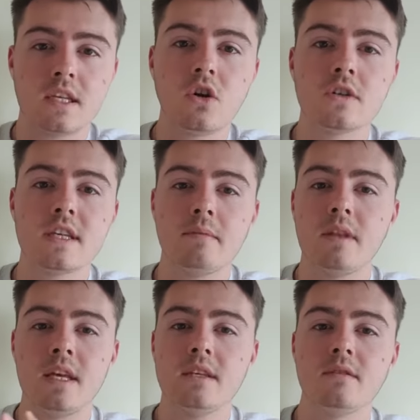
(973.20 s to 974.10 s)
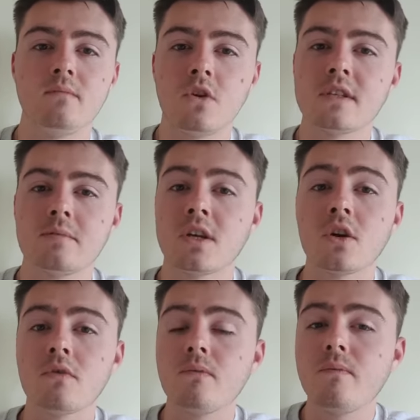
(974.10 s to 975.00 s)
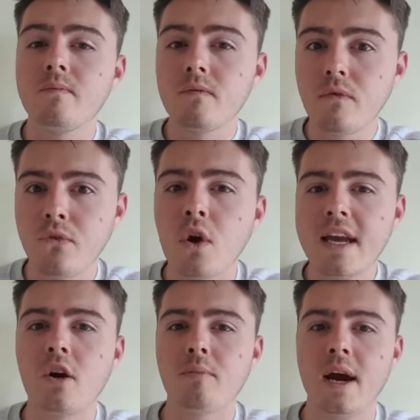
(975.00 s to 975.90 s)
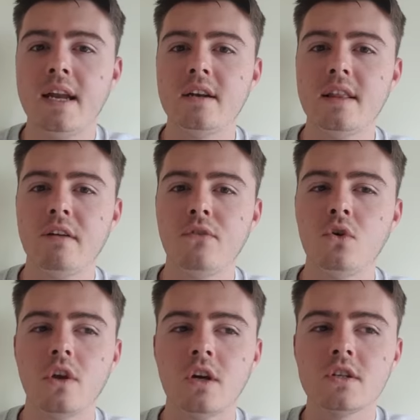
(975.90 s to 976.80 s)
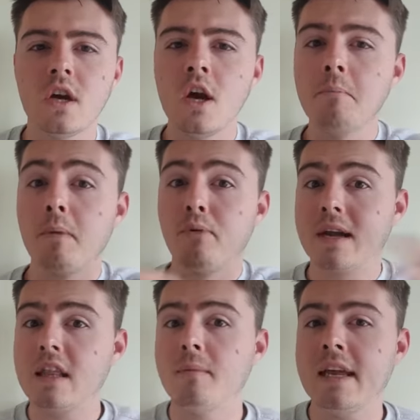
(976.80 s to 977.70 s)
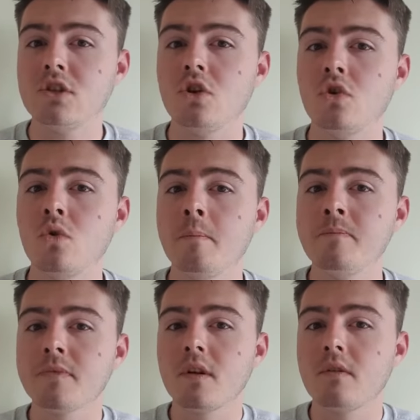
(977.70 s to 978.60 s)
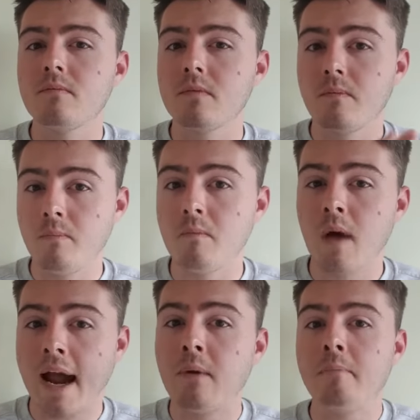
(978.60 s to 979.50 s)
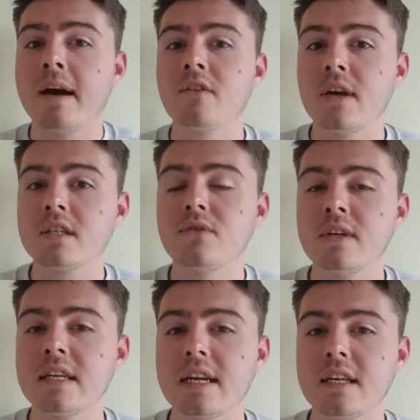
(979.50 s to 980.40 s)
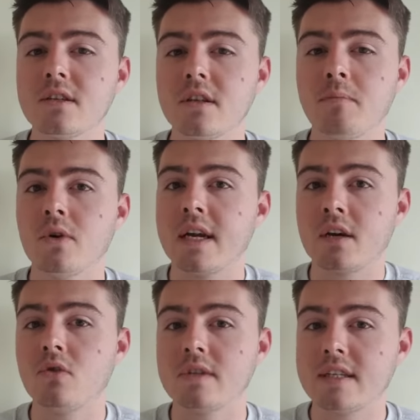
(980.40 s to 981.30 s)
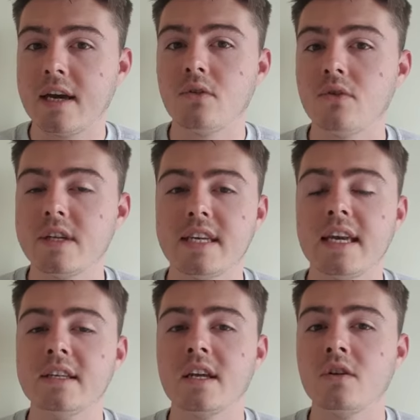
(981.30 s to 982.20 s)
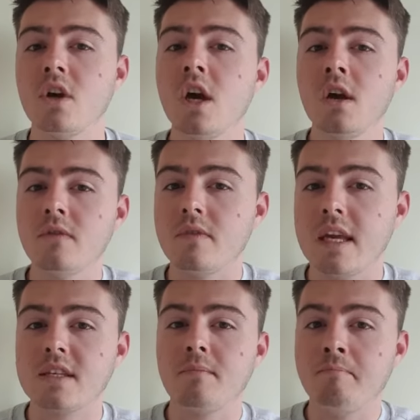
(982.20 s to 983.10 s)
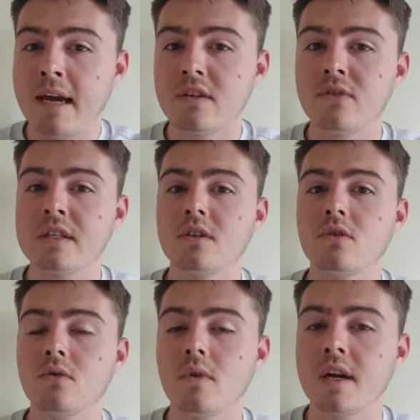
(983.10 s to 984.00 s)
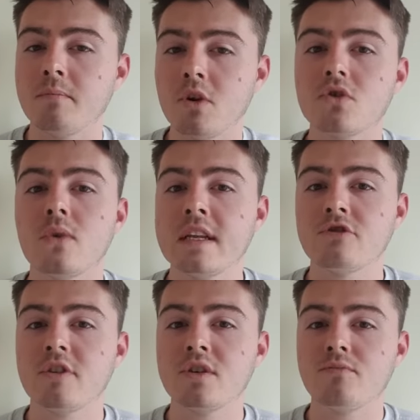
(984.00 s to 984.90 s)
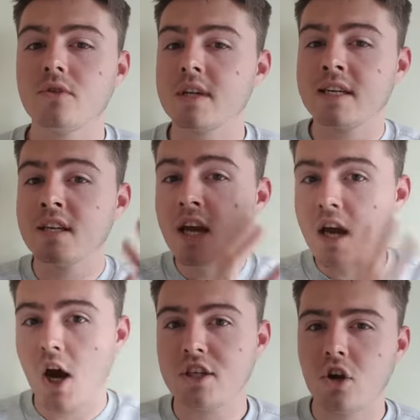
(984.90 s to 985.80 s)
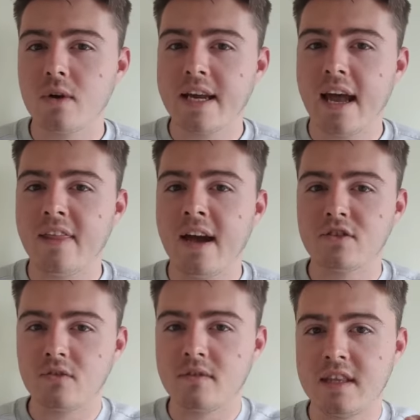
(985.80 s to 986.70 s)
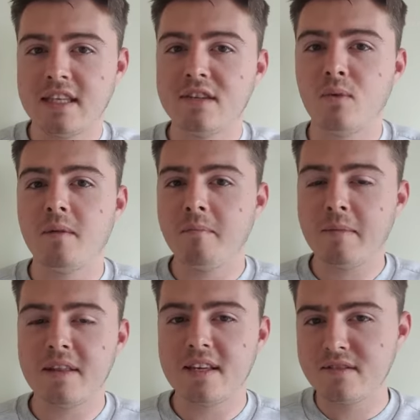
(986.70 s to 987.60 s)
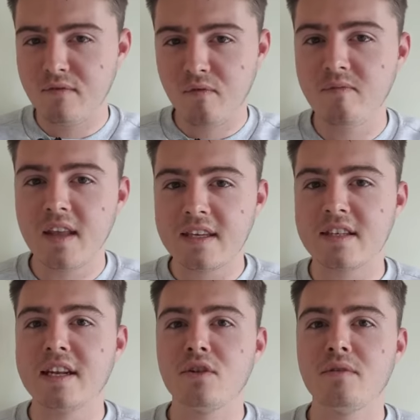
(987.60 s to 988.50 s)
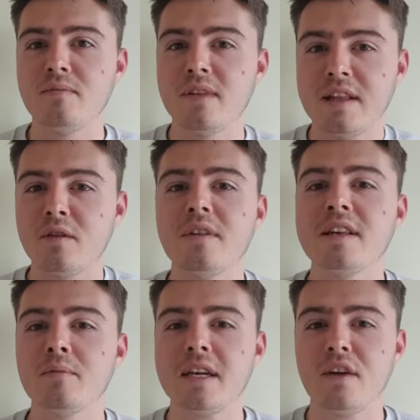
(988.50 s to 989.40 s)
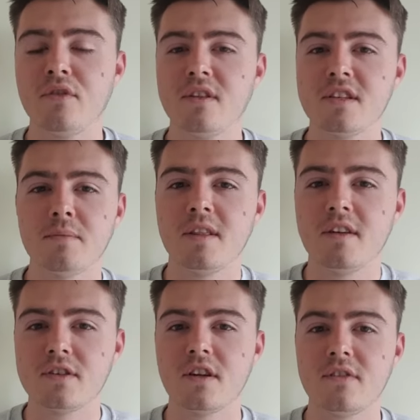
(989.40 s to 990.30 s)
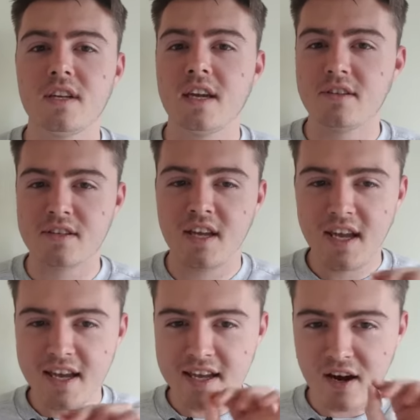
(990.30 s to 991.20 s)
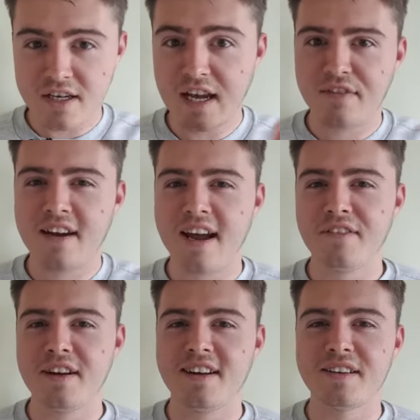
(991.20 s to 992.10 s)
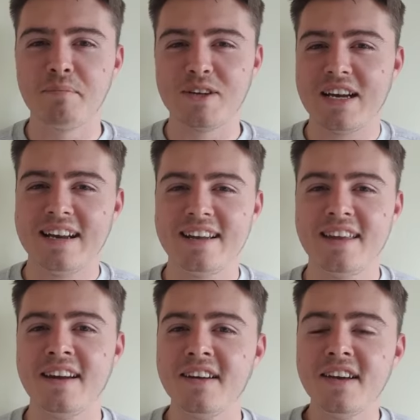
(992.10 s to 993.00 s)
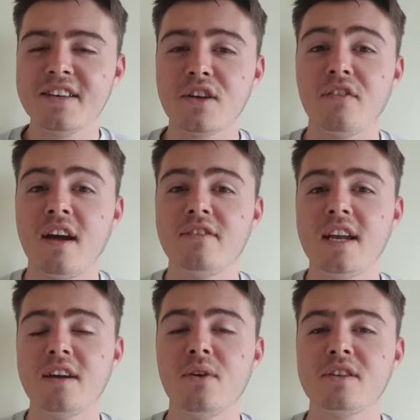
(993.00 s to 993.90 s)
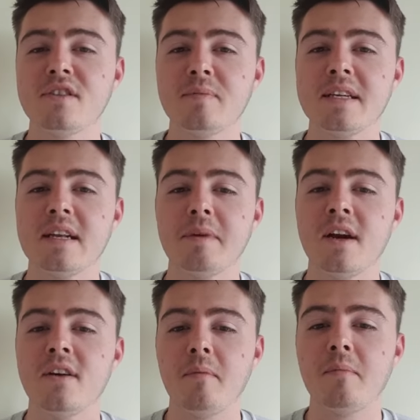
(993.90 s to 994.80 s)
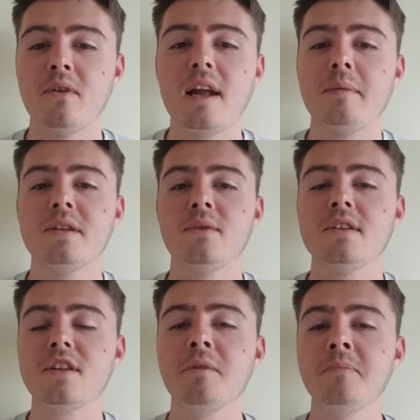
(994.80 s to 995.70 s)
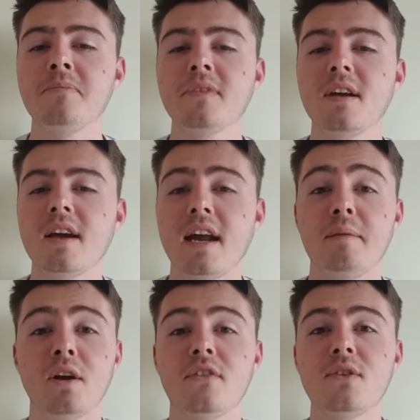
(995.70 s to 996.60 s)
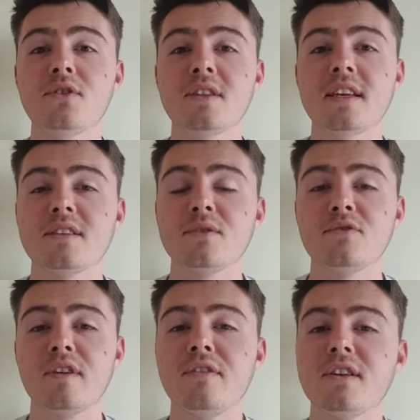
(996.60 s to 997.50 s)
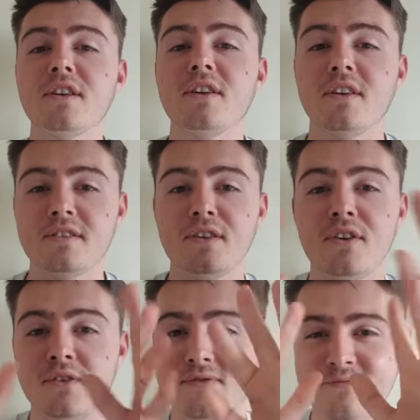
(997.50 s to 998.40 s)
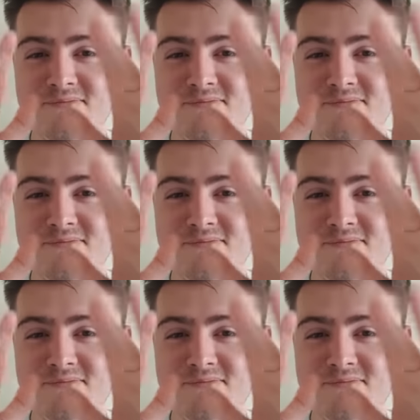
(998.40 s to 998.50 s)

concept, these concepts I don't fully comprehend in their fullness, but bringing them into how it manifests physically inside the body and causes health or disease, and this metaphysical and emotional integration process, I totally get that. So this is why maybe this is a little bit different than some of the other stuff you've seen, because I definitely have a speciality there. So if you have any questions, please let me know. I'll be more than happy to answer them. And let me know if you enjoyed this. This was really fun to do. See you soon.